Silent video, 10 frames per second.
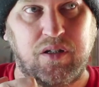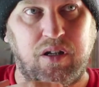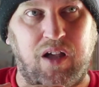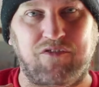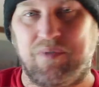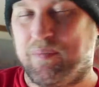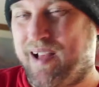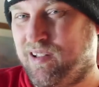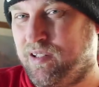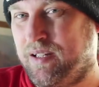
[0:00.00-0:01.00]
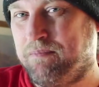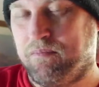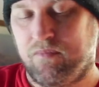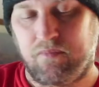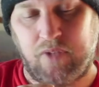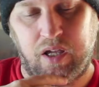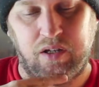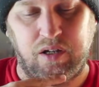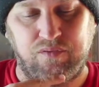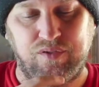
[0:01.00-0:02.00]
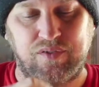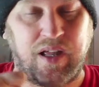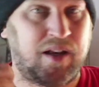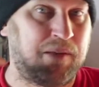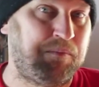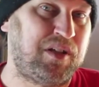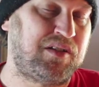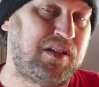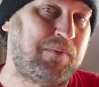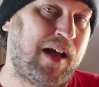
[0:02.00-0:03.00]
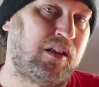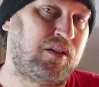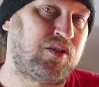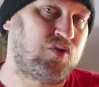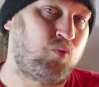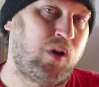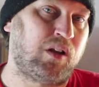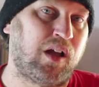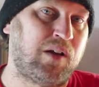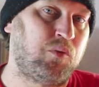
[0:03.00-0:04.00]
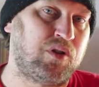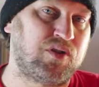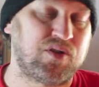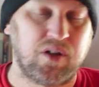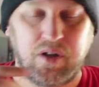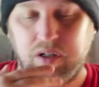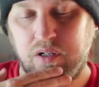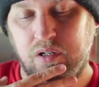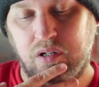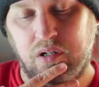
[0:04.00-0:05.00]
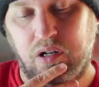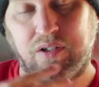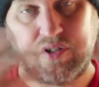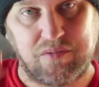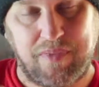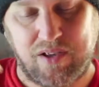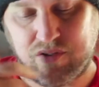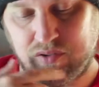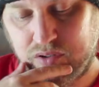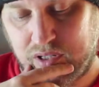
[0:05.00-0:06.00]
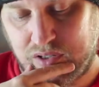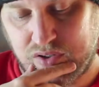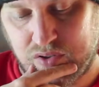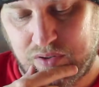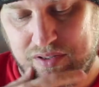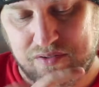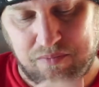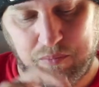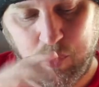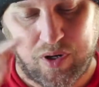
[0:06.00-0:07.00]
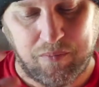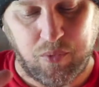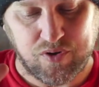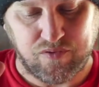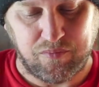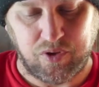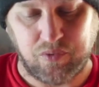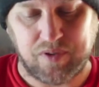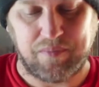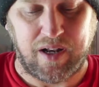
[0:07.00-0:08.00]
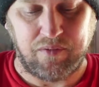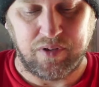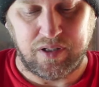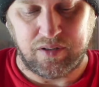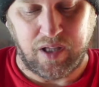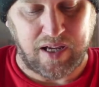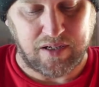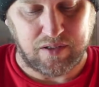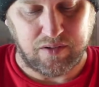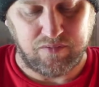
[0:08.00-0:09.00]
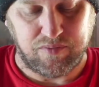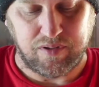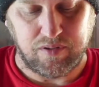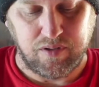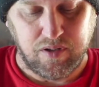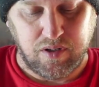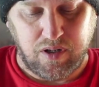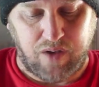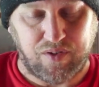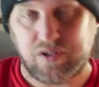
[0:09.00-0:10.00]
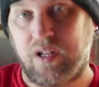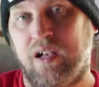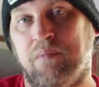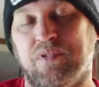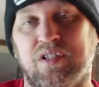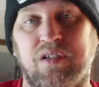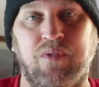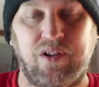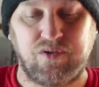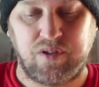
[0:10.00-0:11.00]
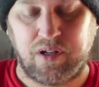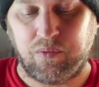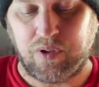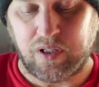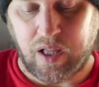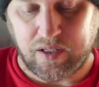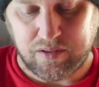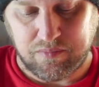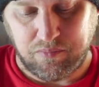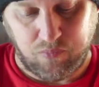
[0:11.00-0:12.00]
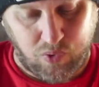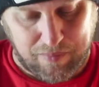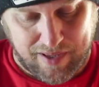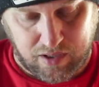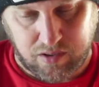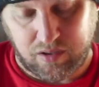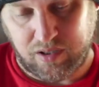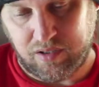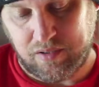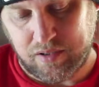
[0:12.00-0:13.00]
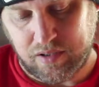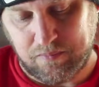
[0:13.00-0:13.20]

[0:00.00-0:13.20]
I've been a paladin, and I've even had NPC paladins while I was a dungeon master, and so that's what I'm most familiar with. But I really like, and I've also had an NPC ranger that I really liked way back, and